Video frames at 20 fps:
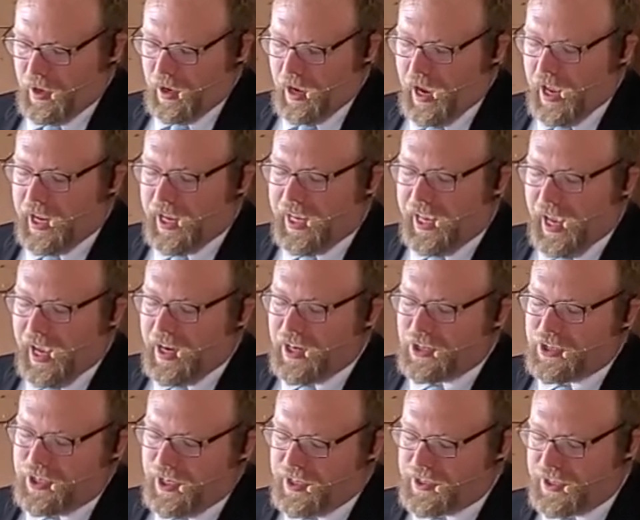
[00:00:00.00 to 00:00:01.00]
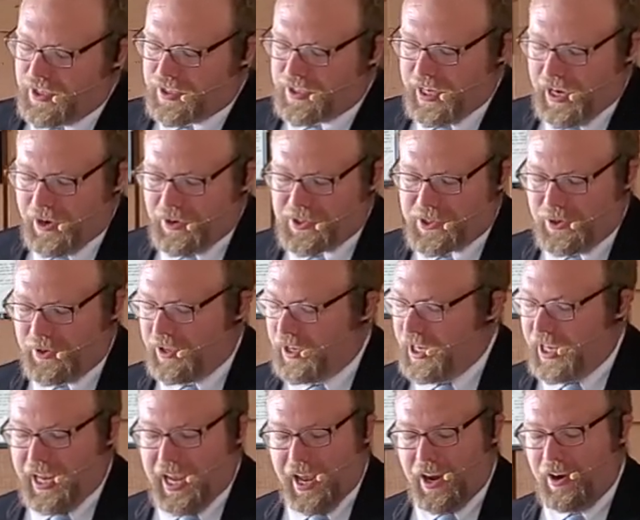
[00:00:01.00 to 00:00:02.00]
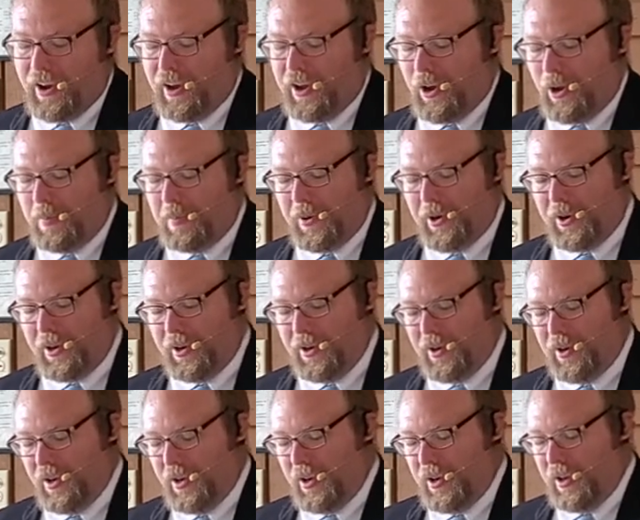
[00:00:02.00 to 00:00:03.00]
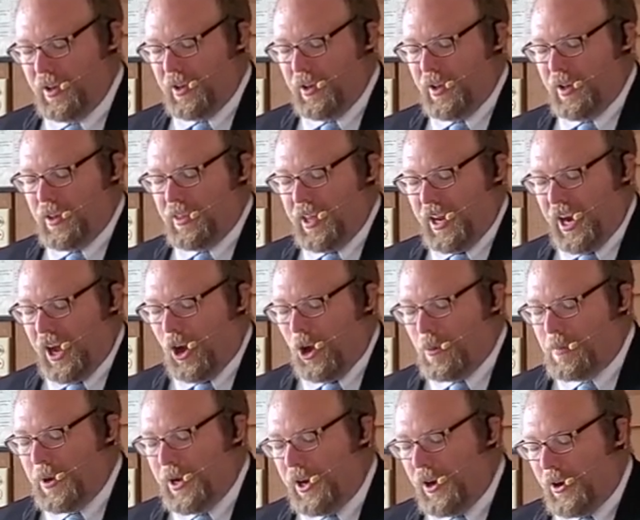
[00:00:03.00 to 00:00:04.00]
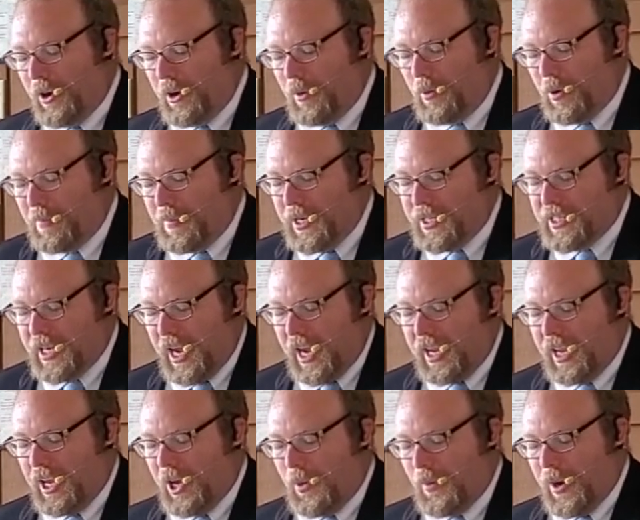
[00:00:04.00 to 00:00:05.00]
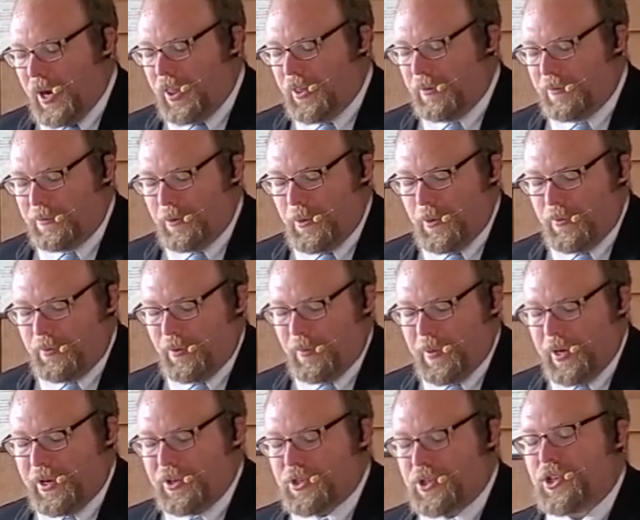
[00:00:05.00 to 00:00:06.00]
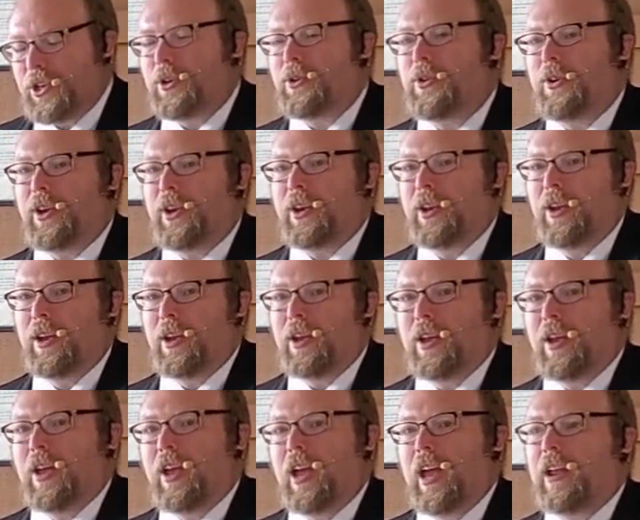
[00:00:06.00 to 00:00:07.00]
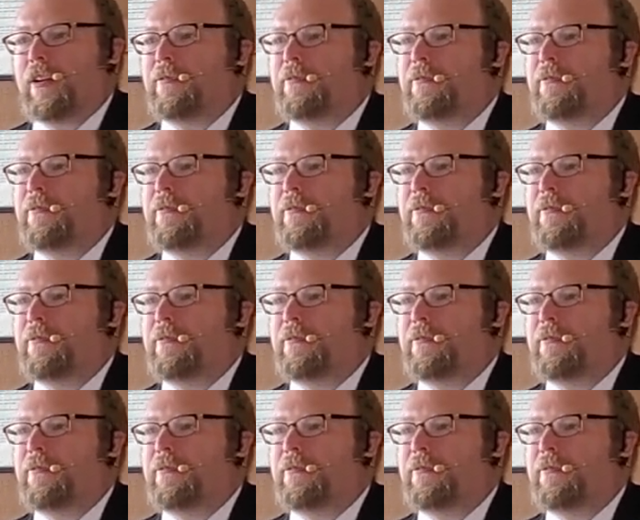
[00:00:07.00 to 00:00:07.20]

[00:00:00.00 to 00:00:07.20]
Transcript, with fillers: And again, Jesus tells her that he cannot help her. That helping her would be taking away the food from his children and